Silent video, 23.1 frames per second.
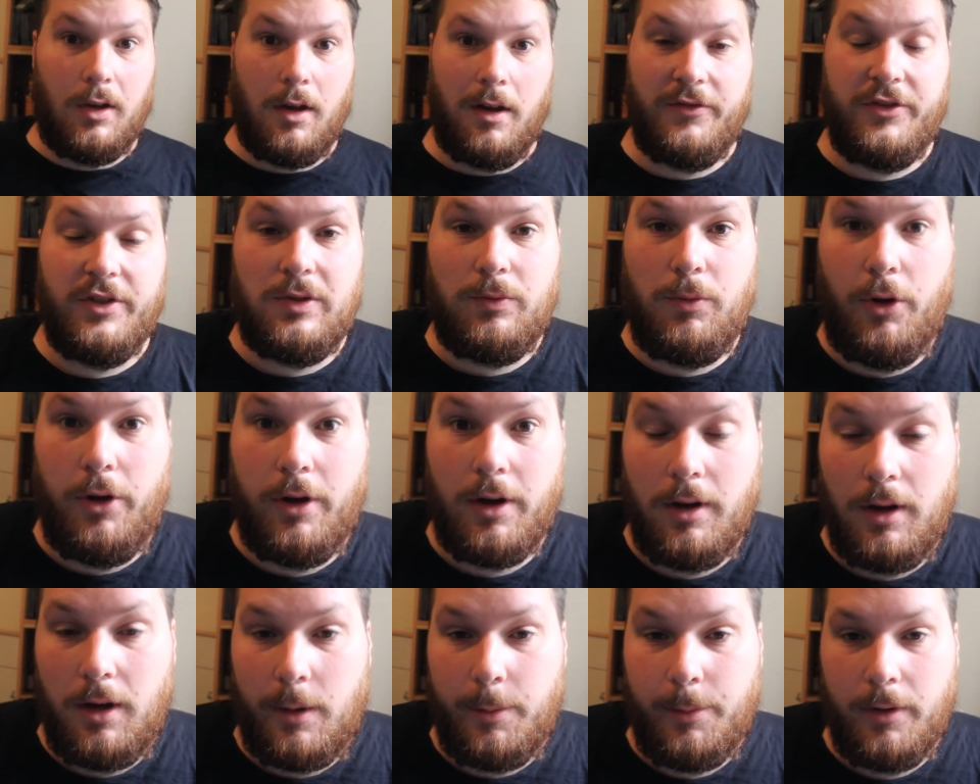I've just
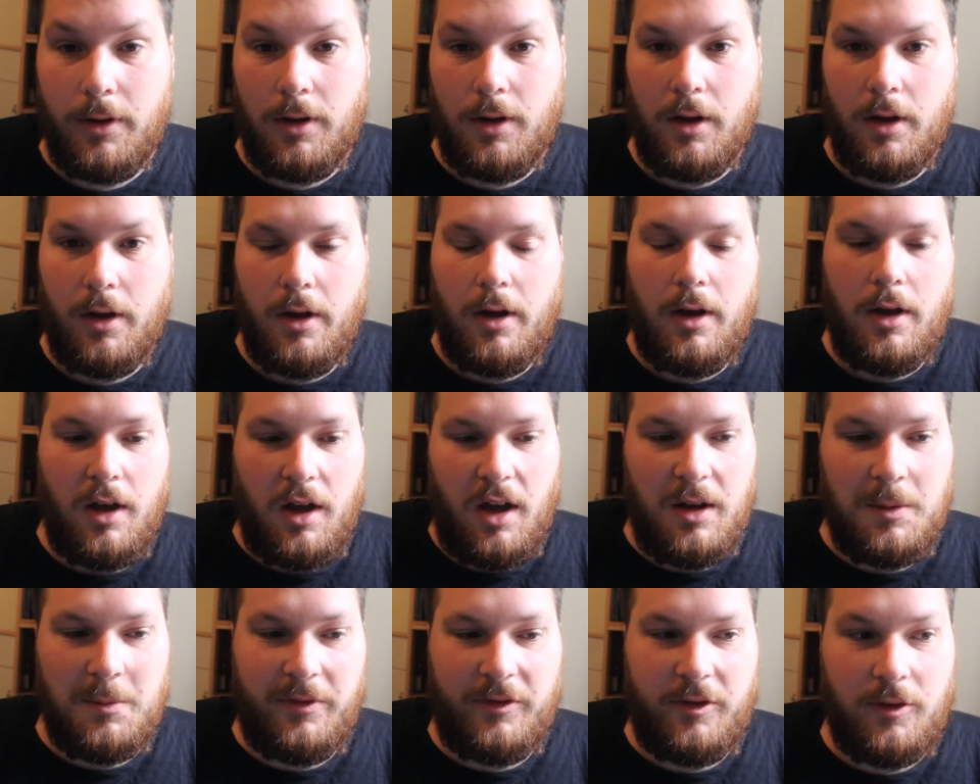woken up.
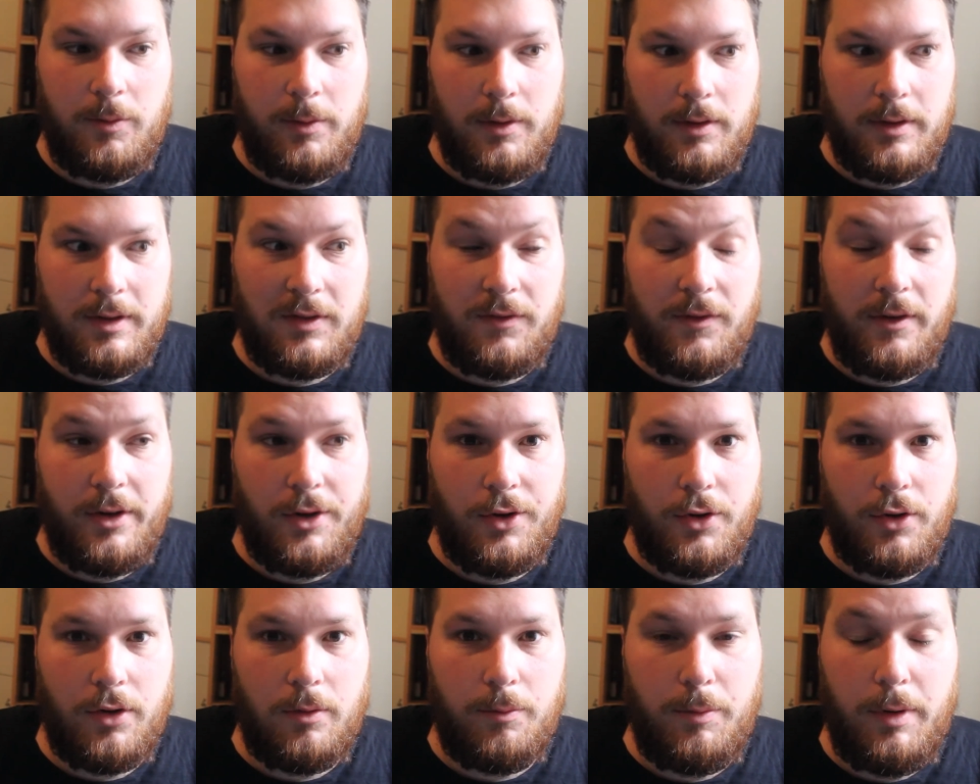I'm filming this
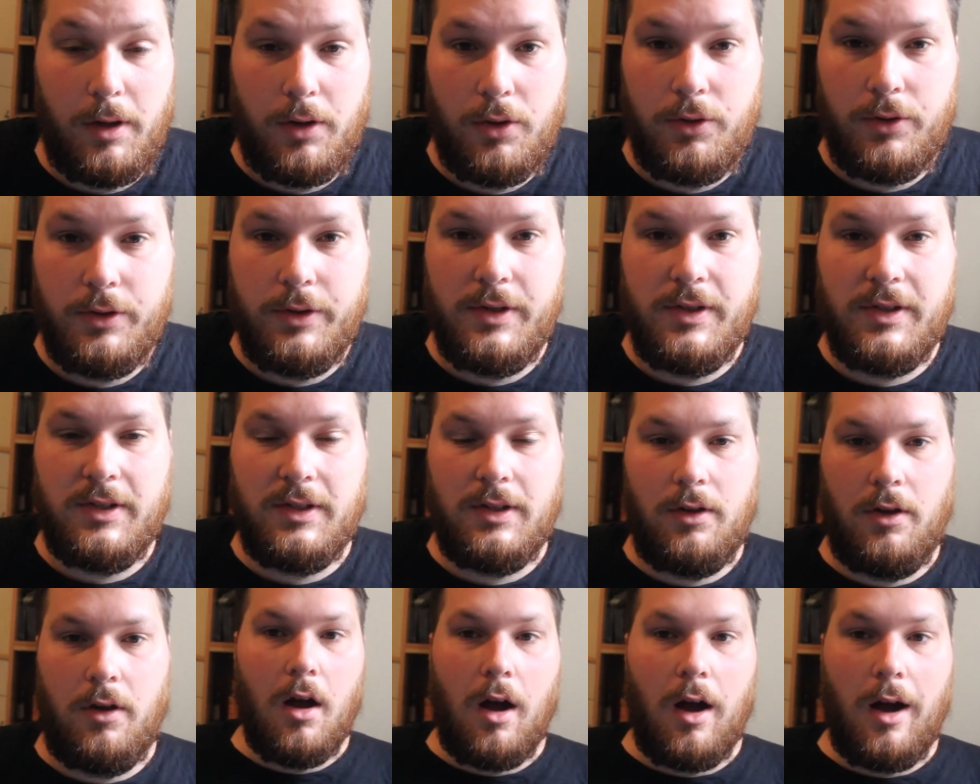video
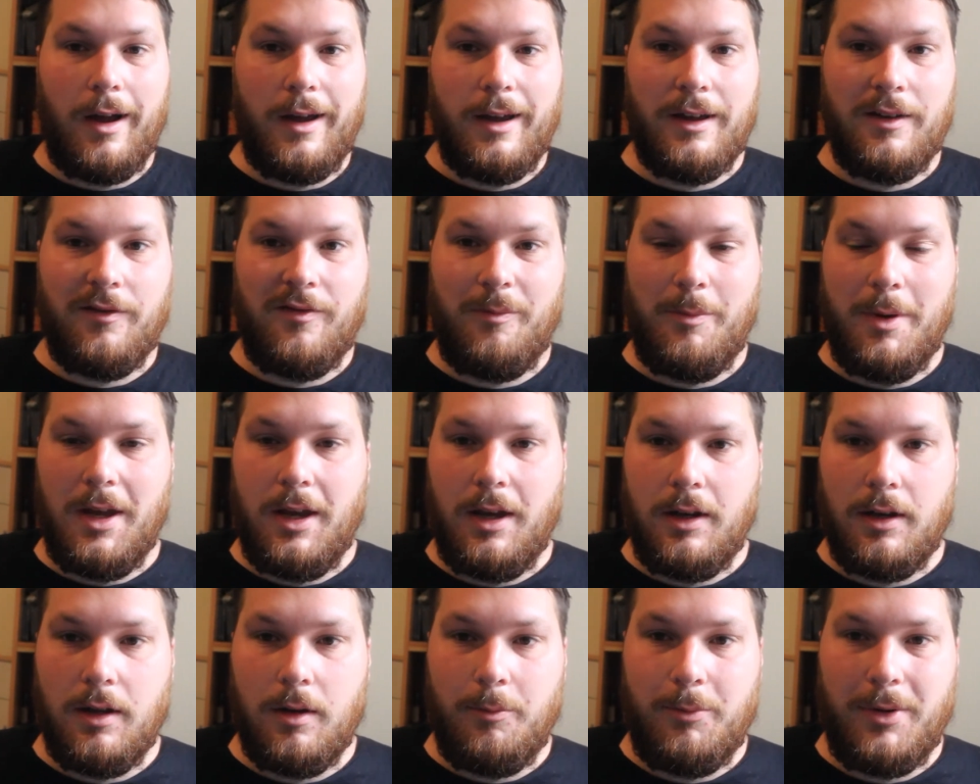because I have
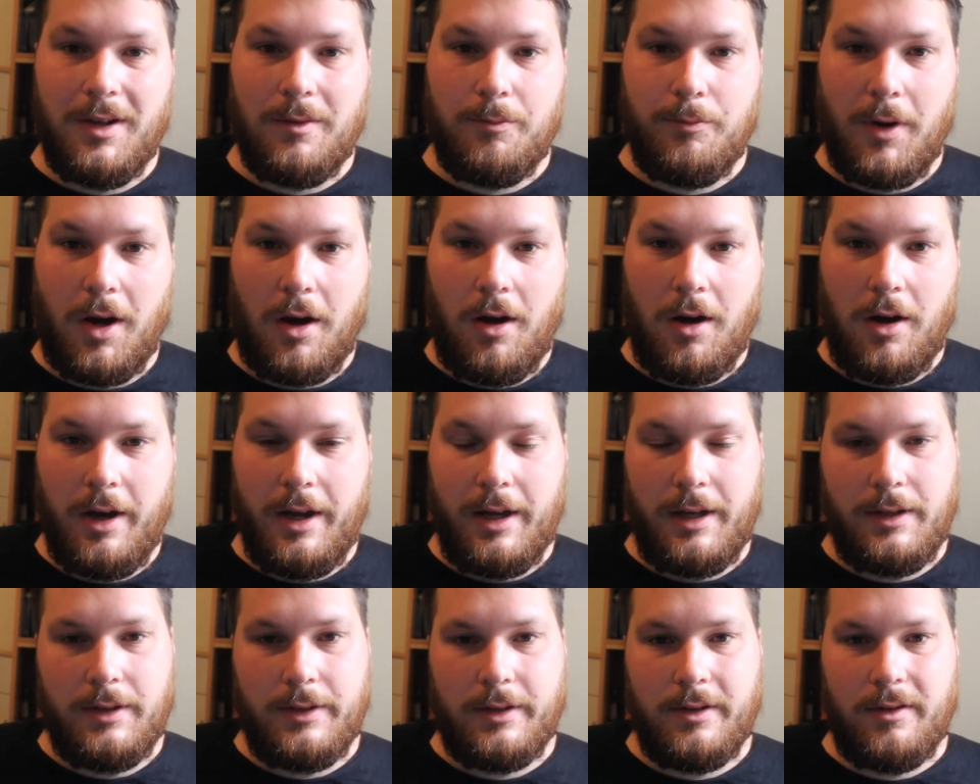been a bit
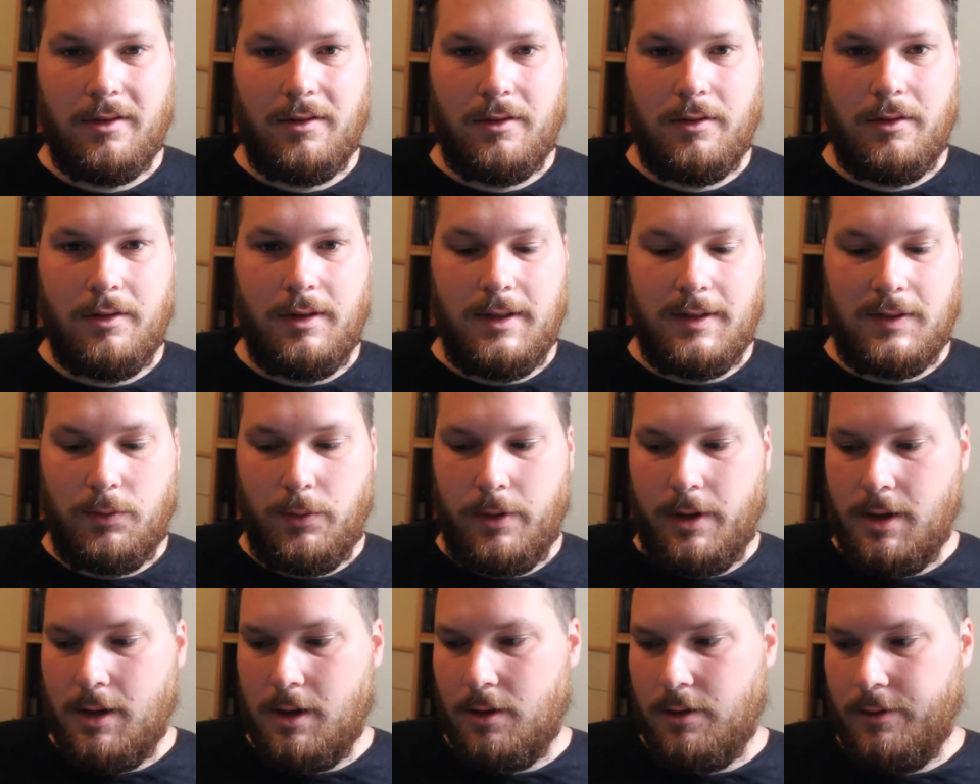behind this
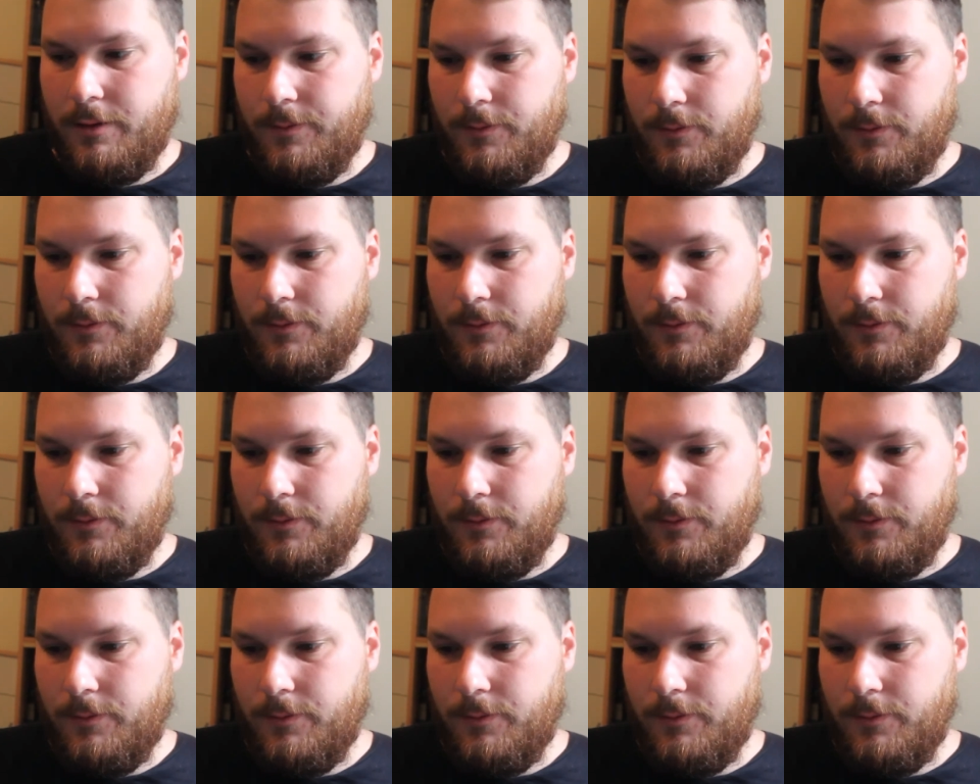week.